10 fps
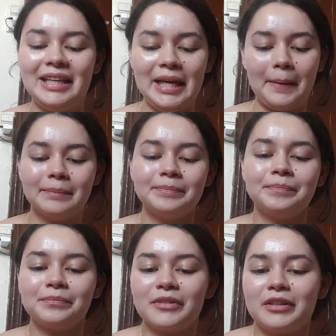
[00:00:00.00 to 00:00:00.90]
Yeah,
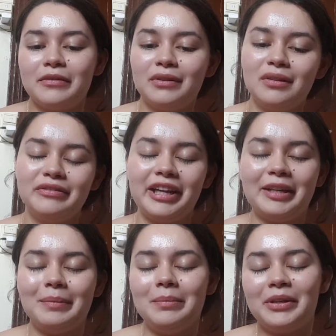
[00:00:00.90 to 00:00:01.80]
full of
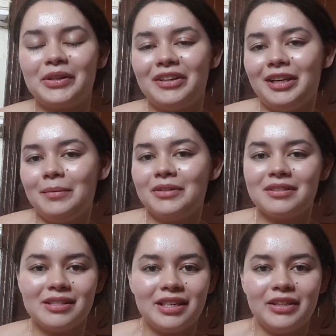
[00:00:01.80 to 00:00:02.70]
like BB cream,
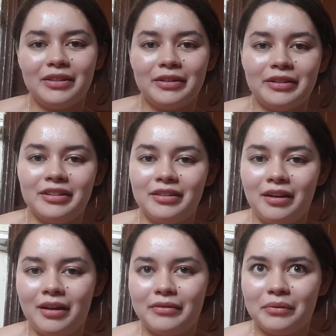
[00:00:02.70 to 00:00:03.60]
concealer,
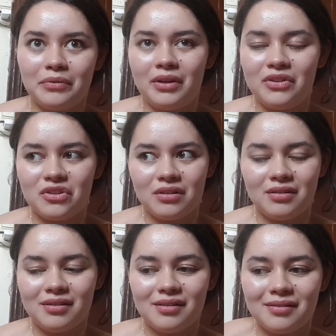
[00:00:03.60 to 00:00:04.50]
foundations,